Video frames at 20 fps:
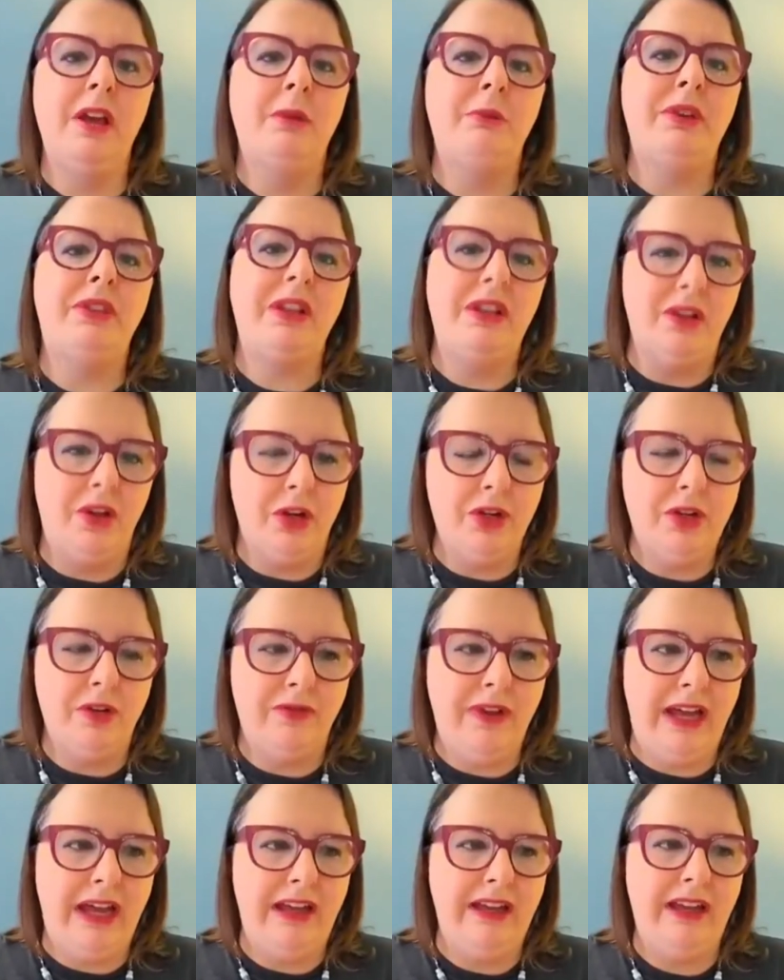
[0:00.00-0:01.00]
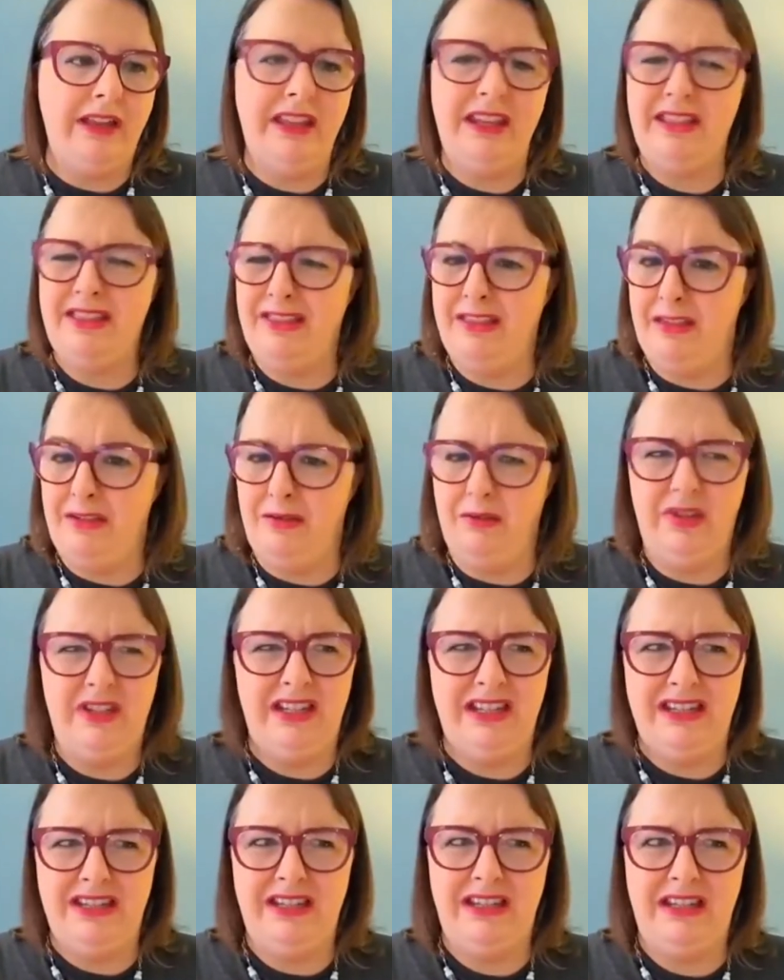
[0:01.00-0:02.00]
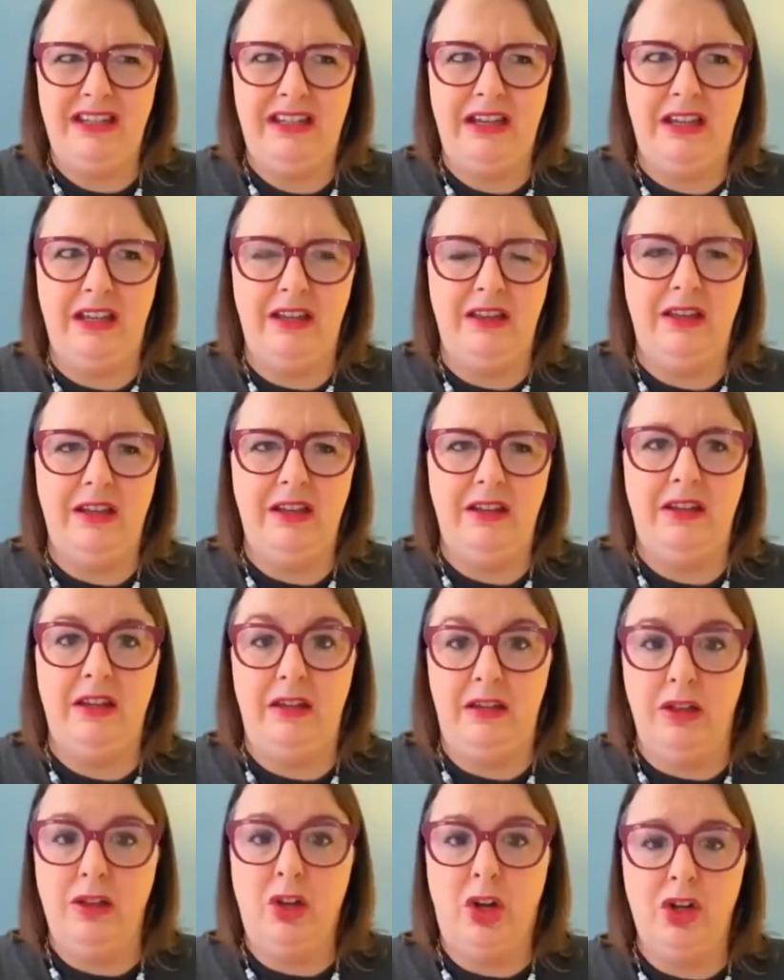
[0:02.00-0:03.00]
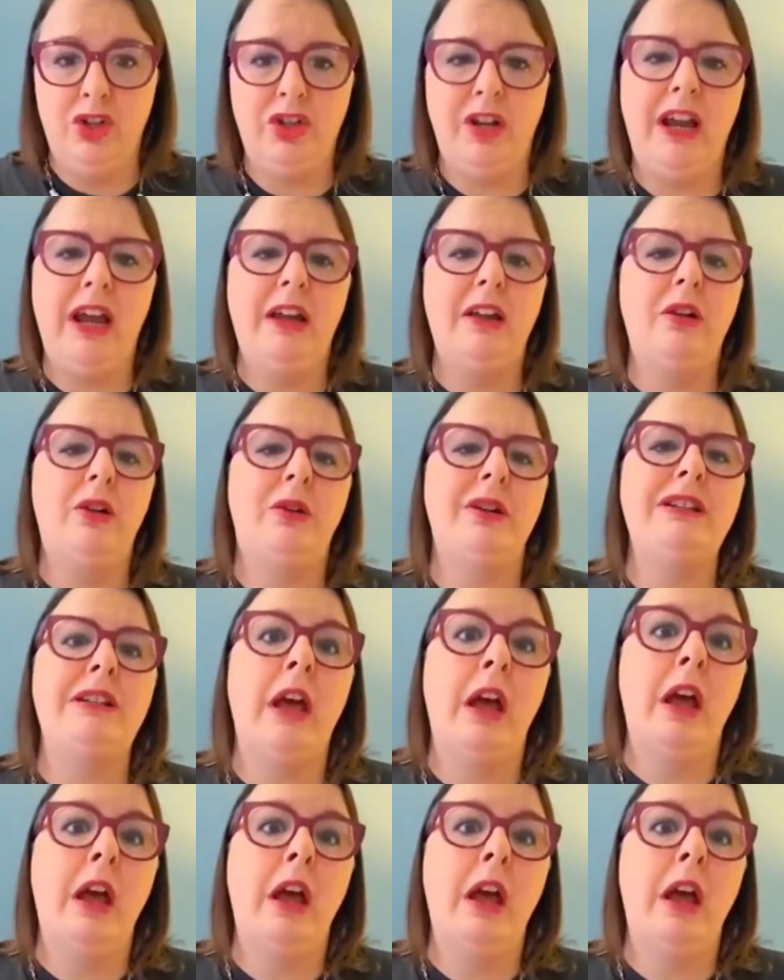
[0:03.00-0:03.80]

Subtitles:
but the larger fat, and I think... The larger categories.